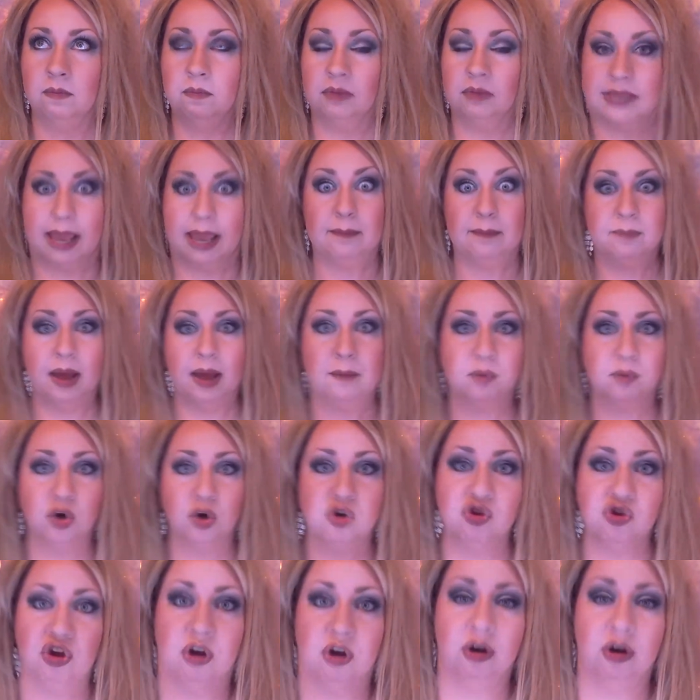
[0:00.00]
Yep, I'm
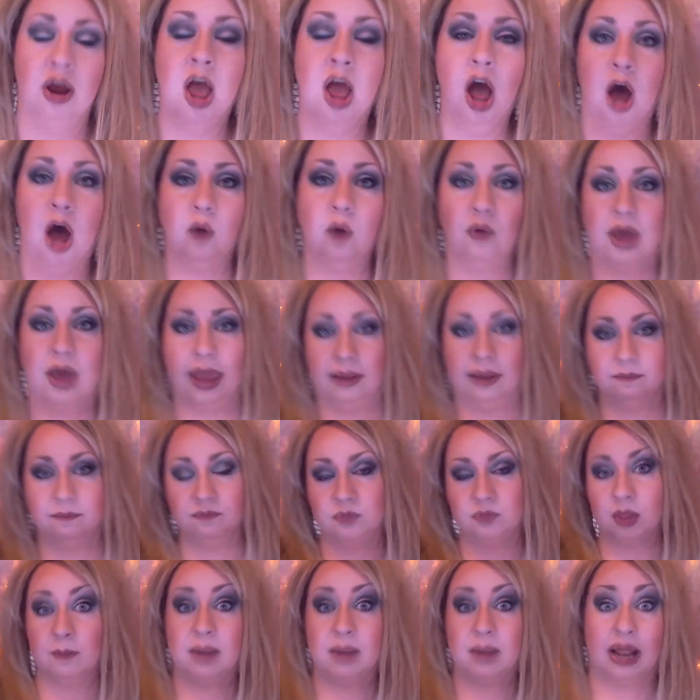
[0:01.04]
pretty sure. Okay.
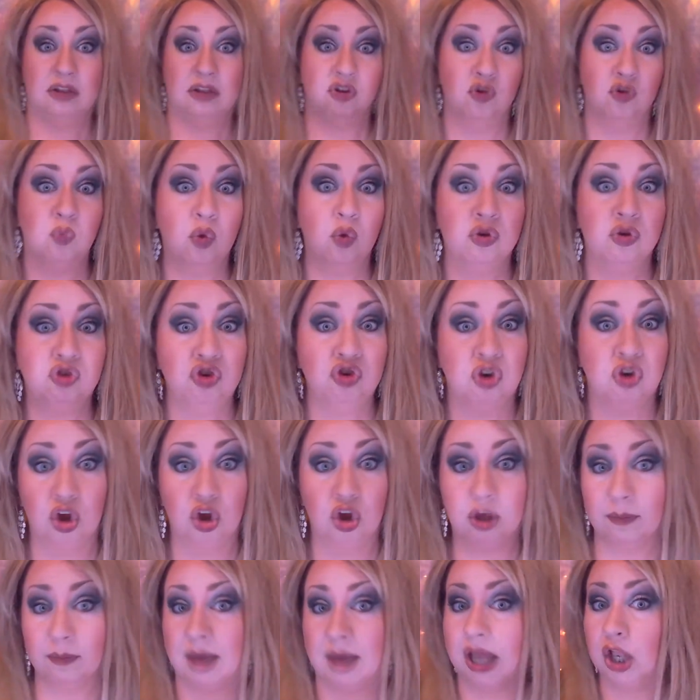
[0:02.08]
But I just wanted you to look
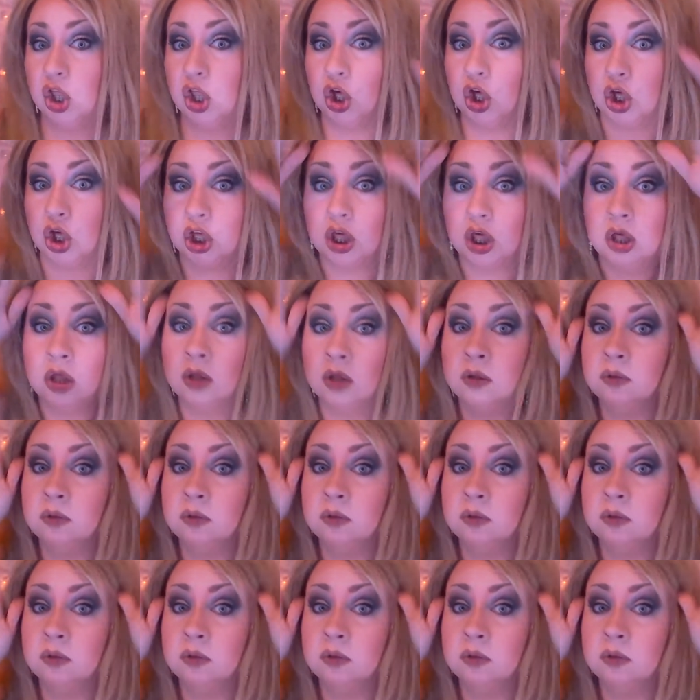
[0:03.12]
at my look.